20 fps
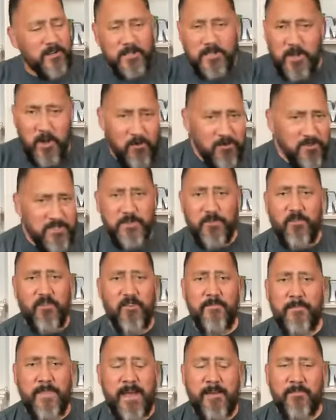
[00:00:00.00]
Don't you
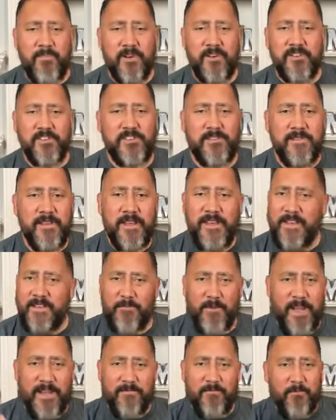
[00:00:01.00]
remember
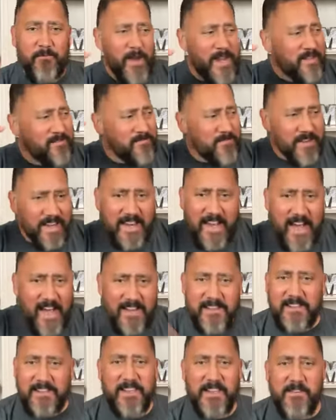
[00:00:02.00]
when, when
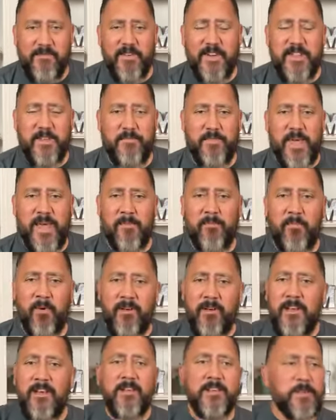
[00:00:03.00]
God delivered the
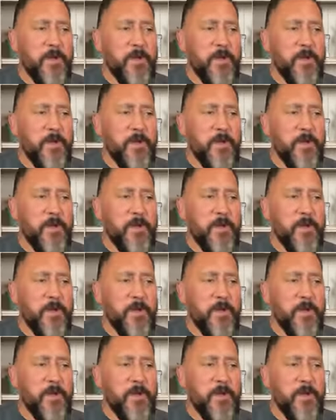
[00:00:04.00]
people,